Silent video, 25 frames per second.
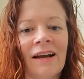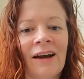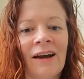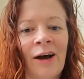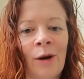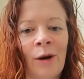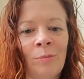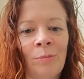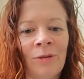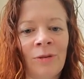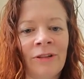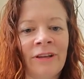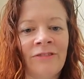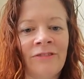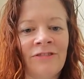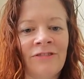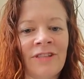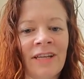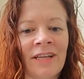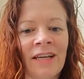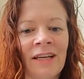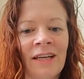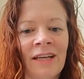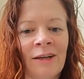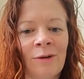
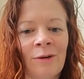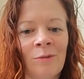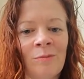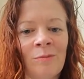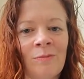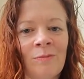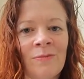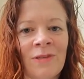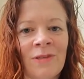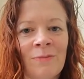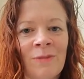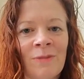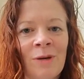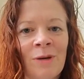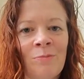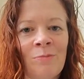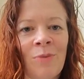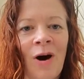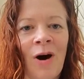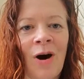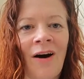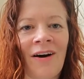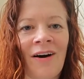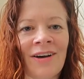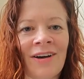uplifting, something
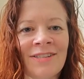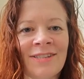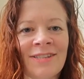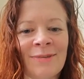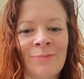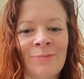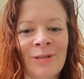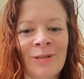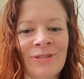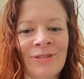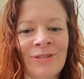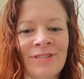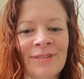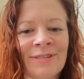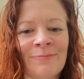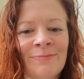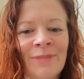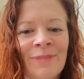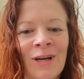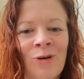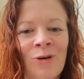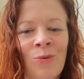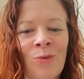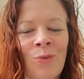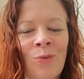possible,
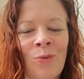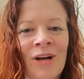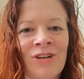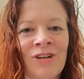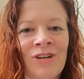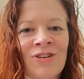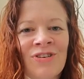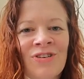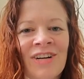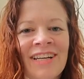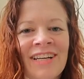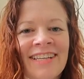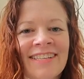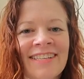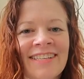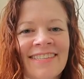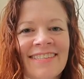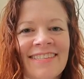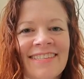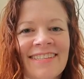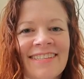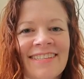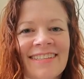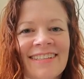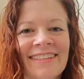something wondrous.